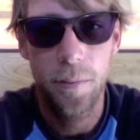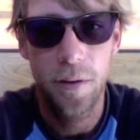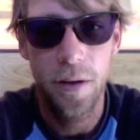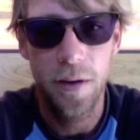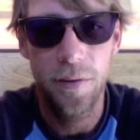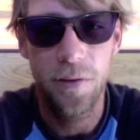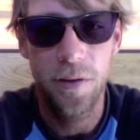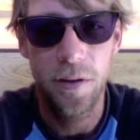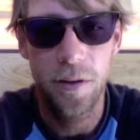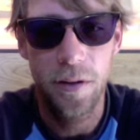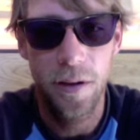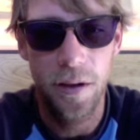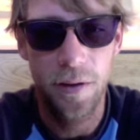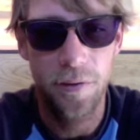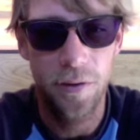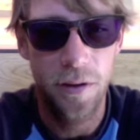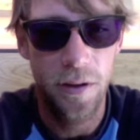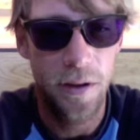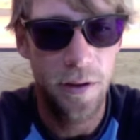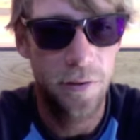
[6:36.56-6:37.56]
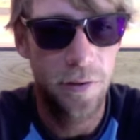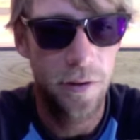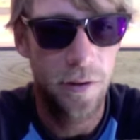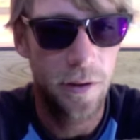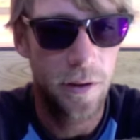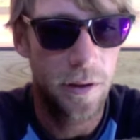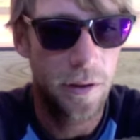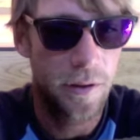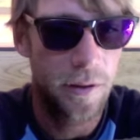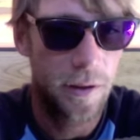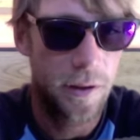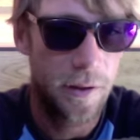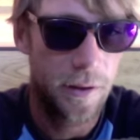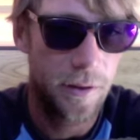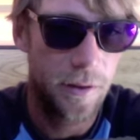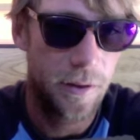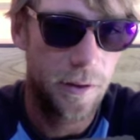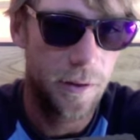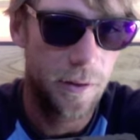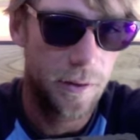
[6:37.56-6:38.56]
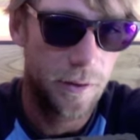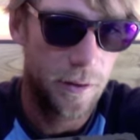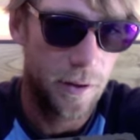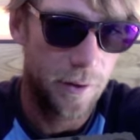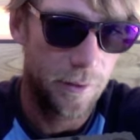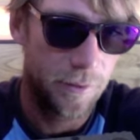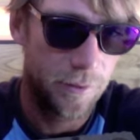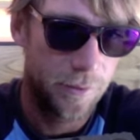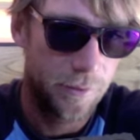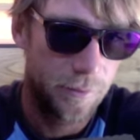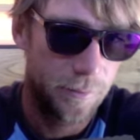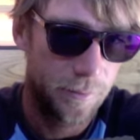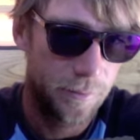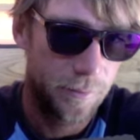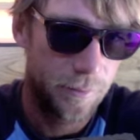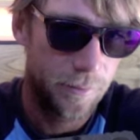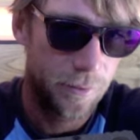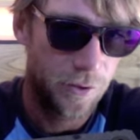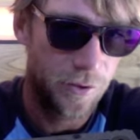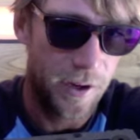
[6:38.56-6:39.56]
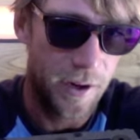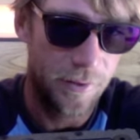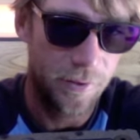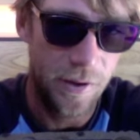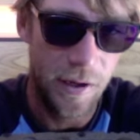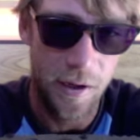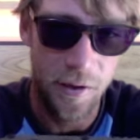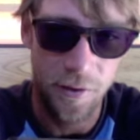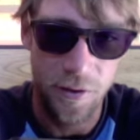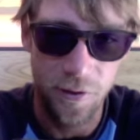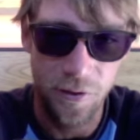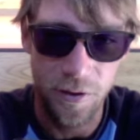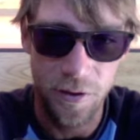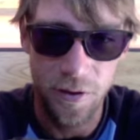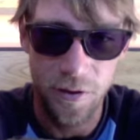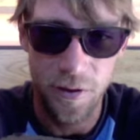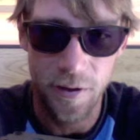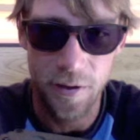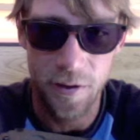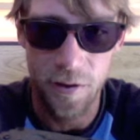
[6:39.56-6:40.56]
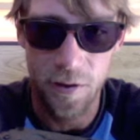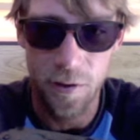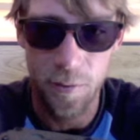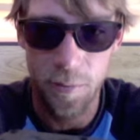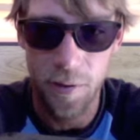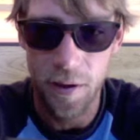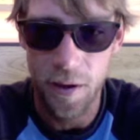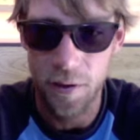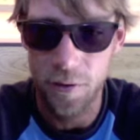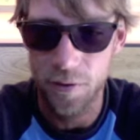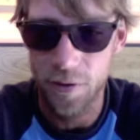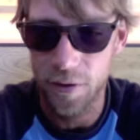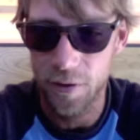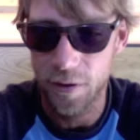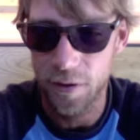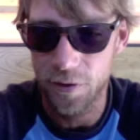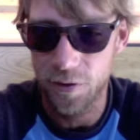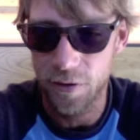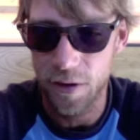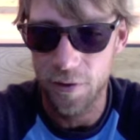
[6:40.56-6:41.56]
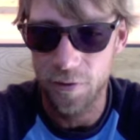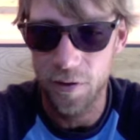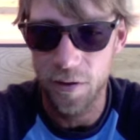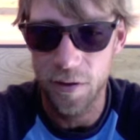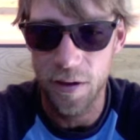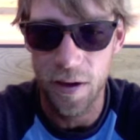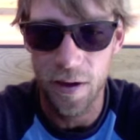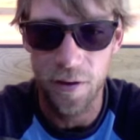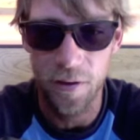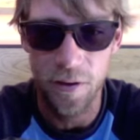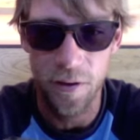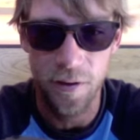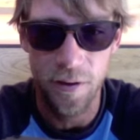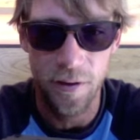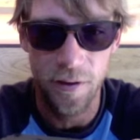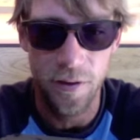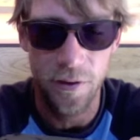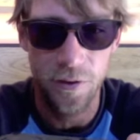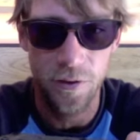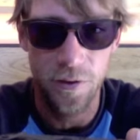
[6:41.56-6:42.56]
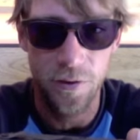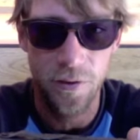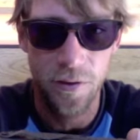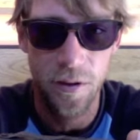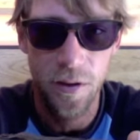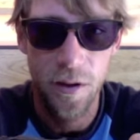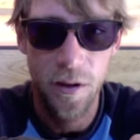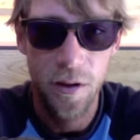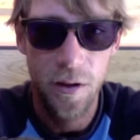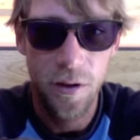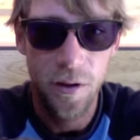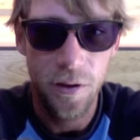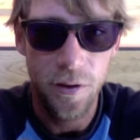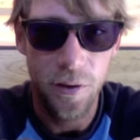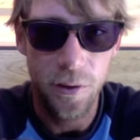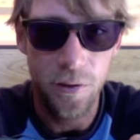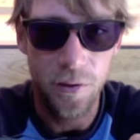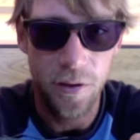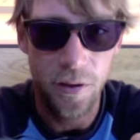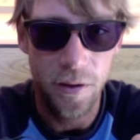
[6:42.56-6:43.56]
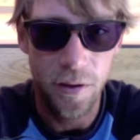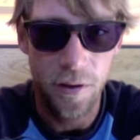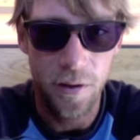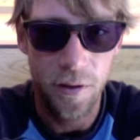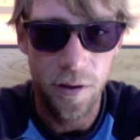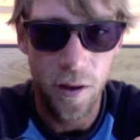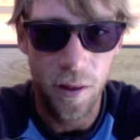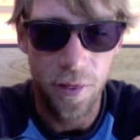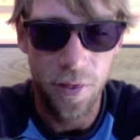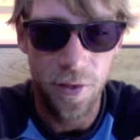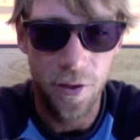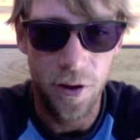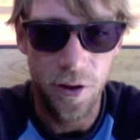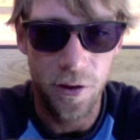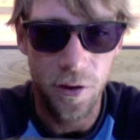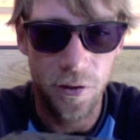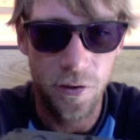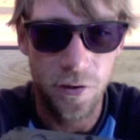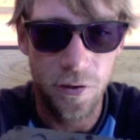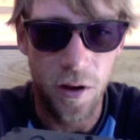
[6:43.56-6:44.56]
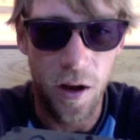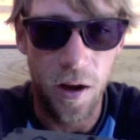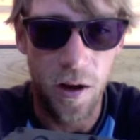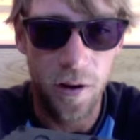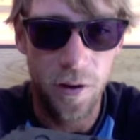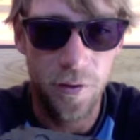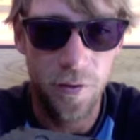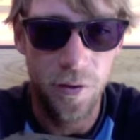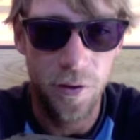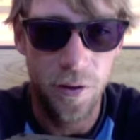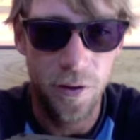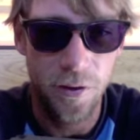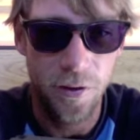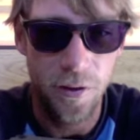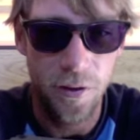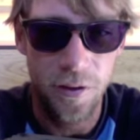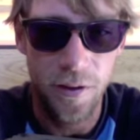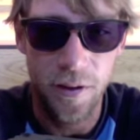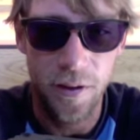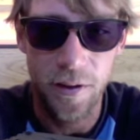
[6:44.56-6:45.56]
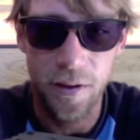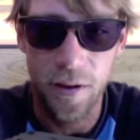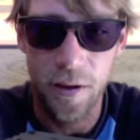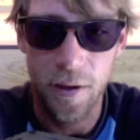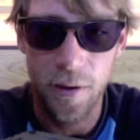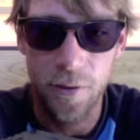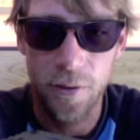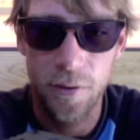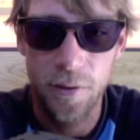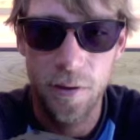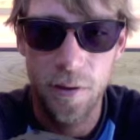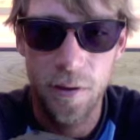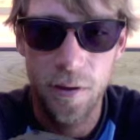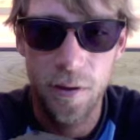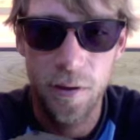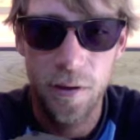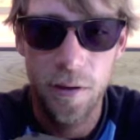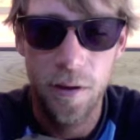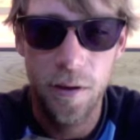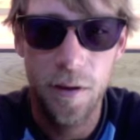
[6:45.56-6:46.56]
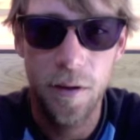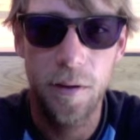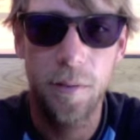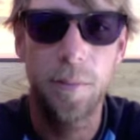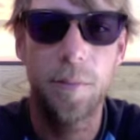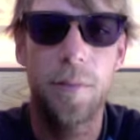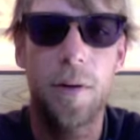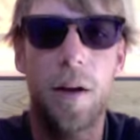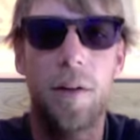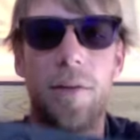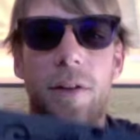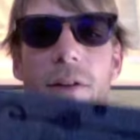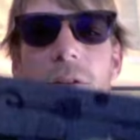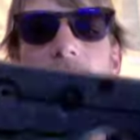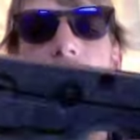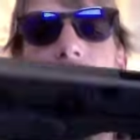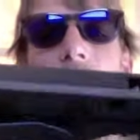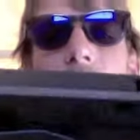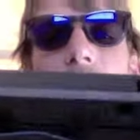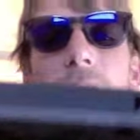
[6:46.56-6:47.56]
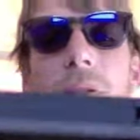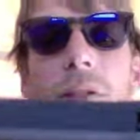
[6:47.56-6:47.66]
Even given that they've shaved down the G10 a little bit. I don't think they shaved it down. I think they're just using a thinner stock for the G10 now. Obviously, it